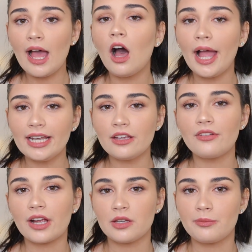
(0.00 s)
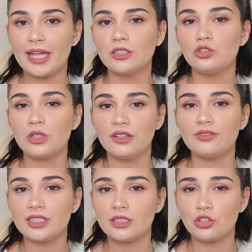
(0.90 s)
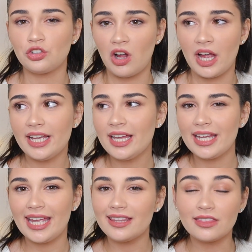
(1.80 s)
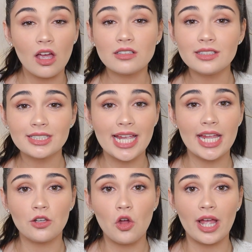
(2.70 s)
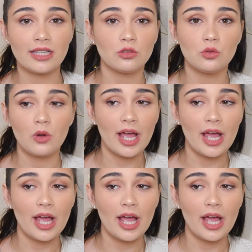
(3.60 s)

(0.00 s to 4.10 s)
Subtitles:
highly recommend you give this a try. It doesn't take long at all.